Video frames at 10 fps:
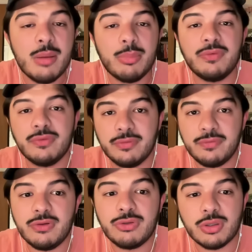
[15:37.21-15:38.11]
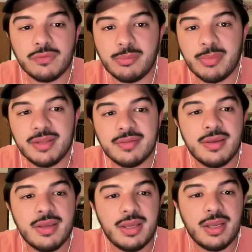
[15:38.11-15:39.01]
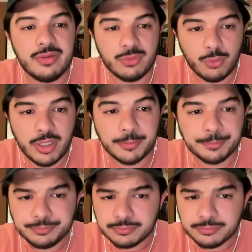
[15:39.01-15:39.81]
but for the future of the Mets as well.